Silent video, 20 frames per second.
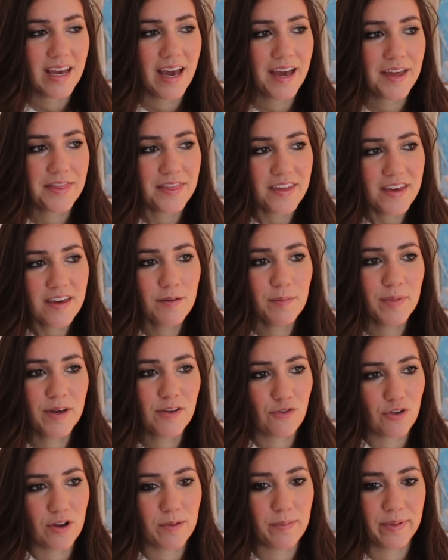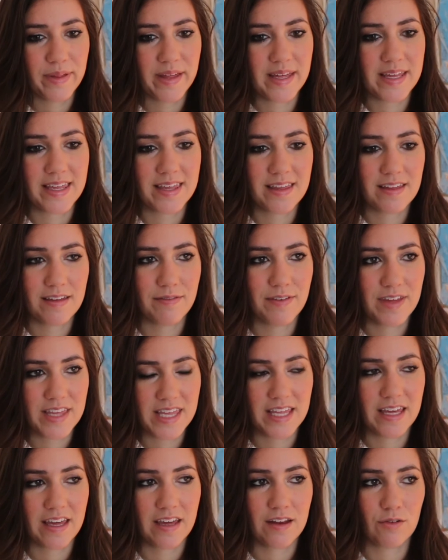I think my dream place to
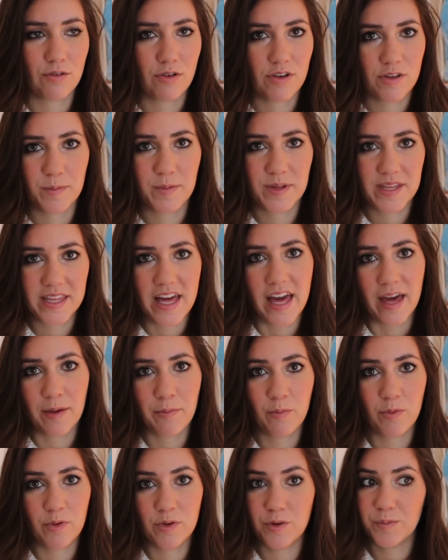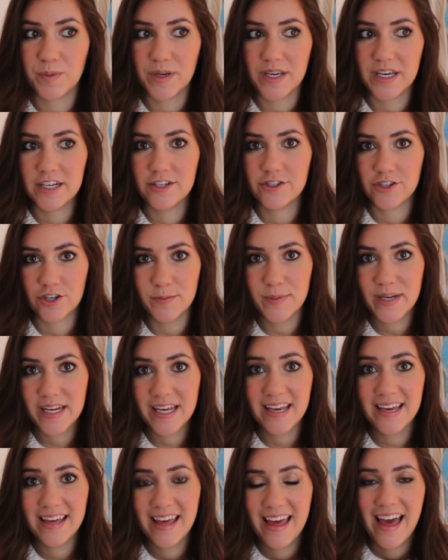visit in Christmas time would be
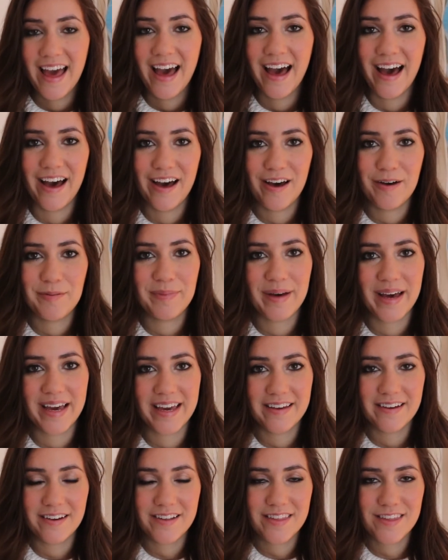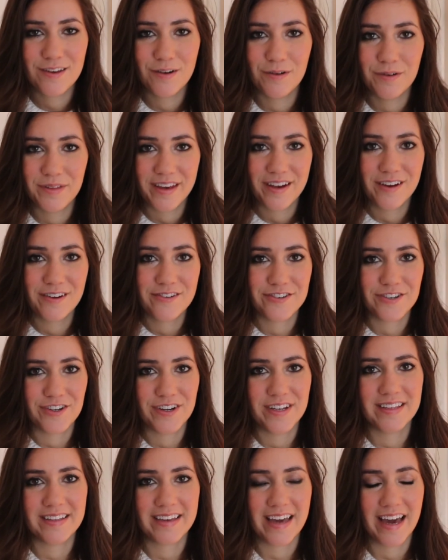Germany. Um, I got to go there
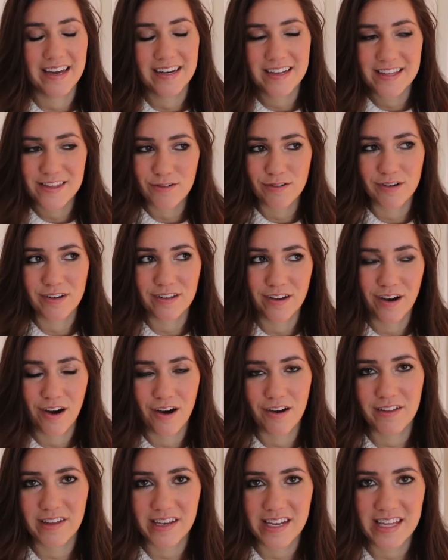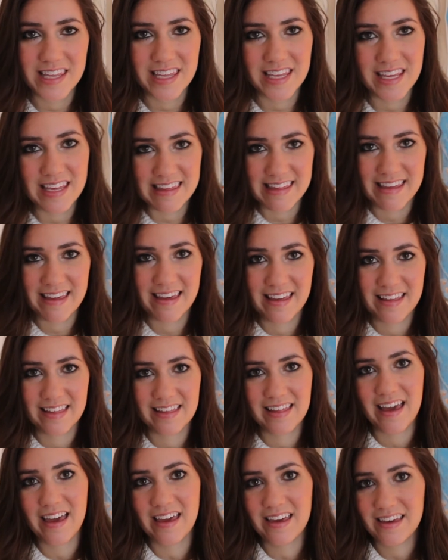during kind of sort of the holiday season,
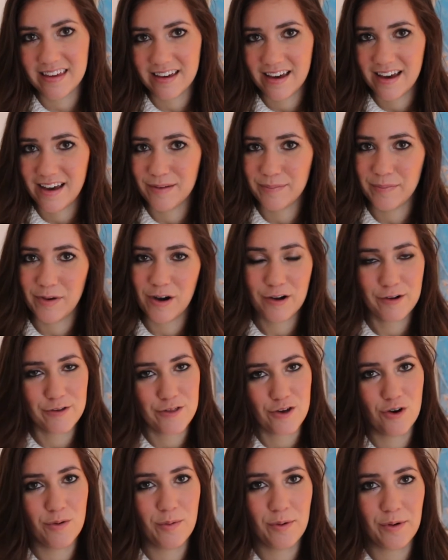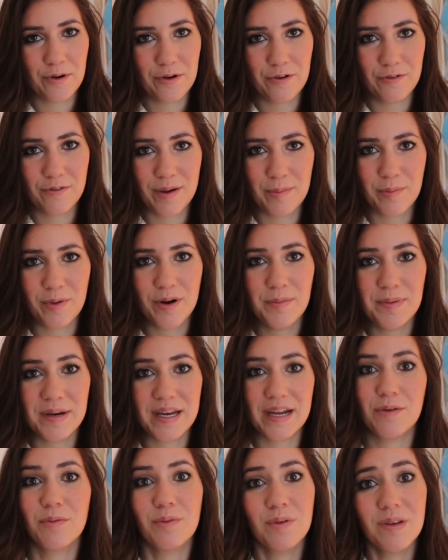like um, October, November, but
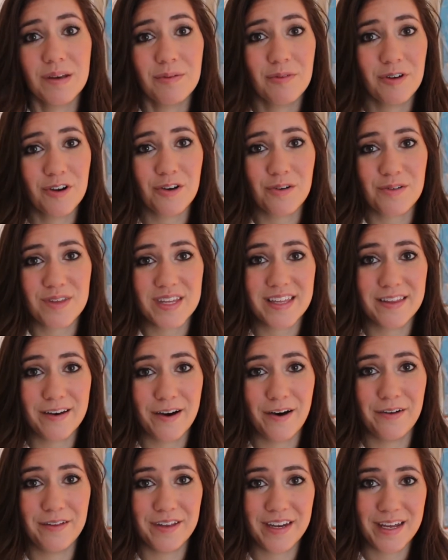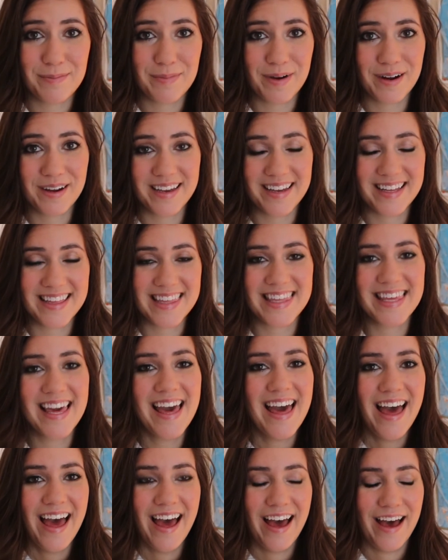I really want to go see the holiday markets.
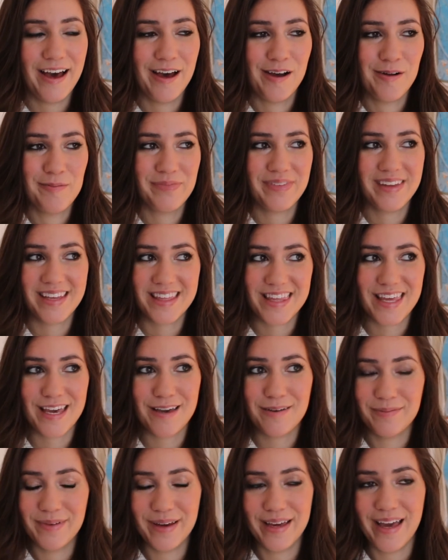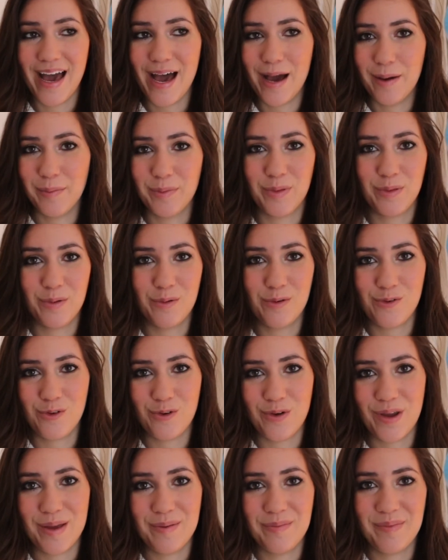Um, that's like my absolute
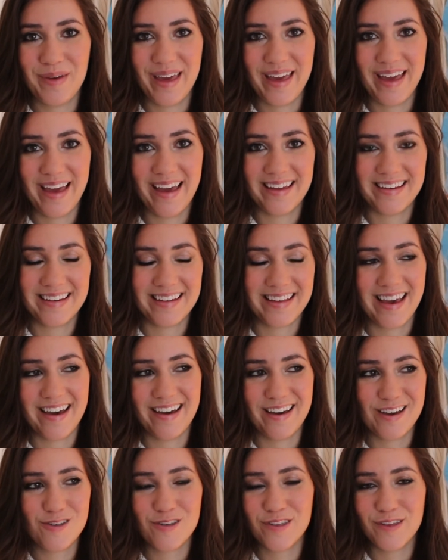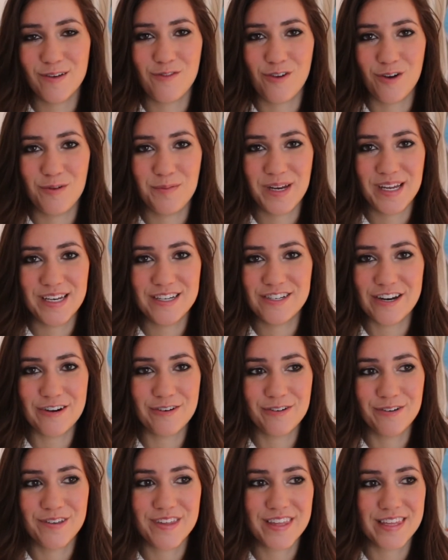dream. And yeah, I just love Germany in
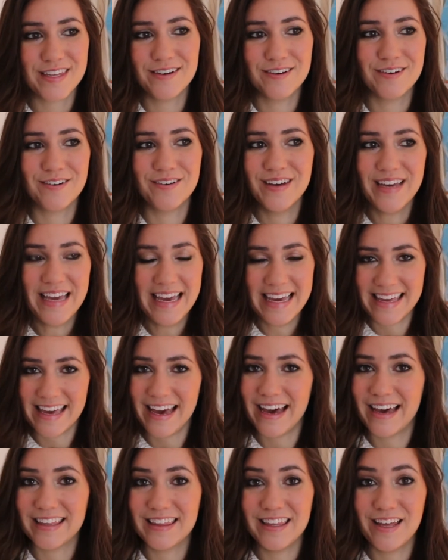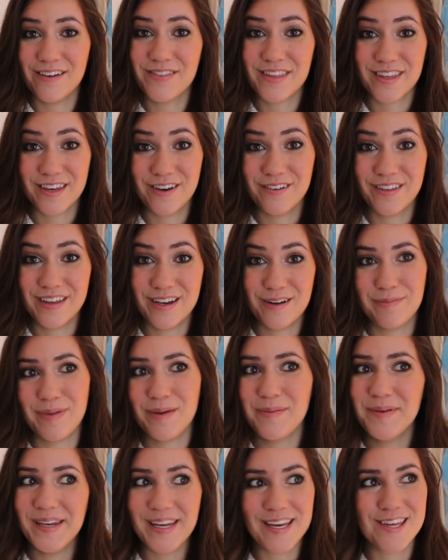general. So yeah, I'd love to go there.
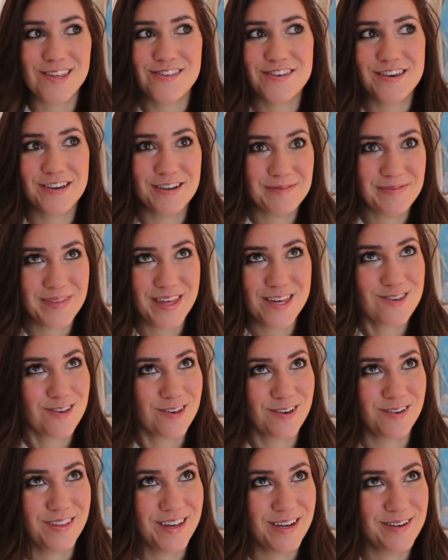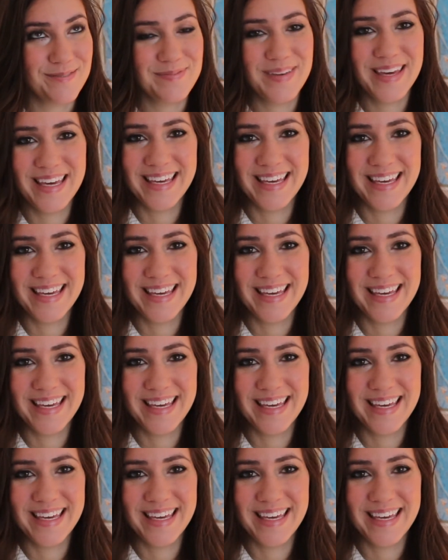Maybe next year I should go there.